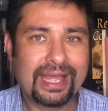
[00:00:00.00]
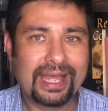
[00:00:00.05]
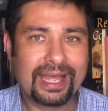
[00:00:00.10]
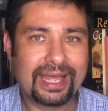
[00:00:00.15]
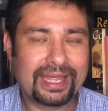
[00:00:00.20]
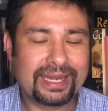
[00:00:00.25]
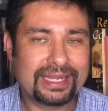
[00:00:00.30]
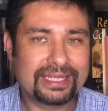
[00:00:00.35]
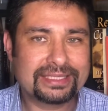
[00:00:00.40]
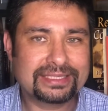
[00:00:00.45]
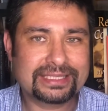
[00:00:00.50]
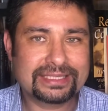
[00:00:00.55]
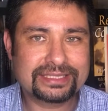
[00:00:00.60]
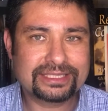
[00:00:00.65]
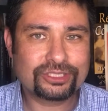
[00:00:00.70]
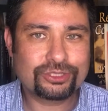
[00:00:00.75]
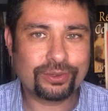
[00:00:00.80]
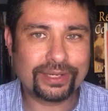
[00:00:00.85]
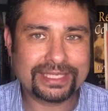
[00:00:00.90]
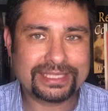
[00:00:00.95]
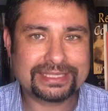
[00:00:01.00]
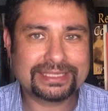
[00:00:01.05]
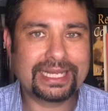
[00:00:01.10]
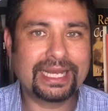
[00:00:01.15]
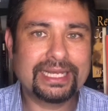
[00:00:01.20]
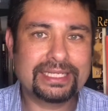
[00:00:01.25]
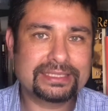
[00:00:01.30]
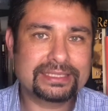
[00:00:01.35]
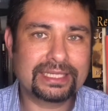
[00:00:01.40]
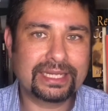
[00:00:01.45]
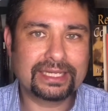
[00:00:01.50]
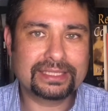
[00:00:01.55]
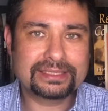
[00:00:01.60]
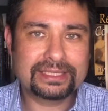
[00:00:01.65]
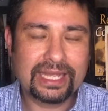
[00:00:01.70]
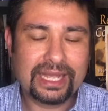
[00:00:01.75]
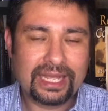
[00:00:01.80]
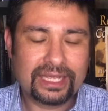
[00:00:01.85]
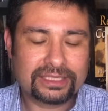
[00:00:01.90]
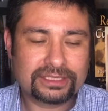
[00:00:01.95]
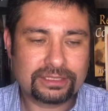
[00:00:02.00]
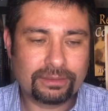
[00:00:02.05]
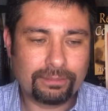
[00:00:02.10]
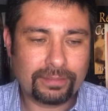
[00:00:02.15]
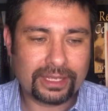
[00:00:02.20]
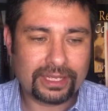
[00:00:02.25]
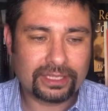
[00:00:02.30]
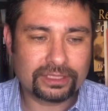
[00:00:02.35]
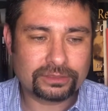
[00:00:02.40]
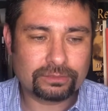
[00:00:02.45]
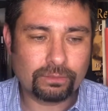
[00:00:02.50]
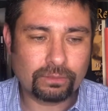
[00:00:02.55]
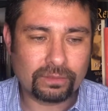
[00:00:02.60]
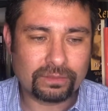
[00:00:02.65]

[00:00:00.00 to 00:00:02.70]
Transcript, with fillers: and it is to excite us and to make us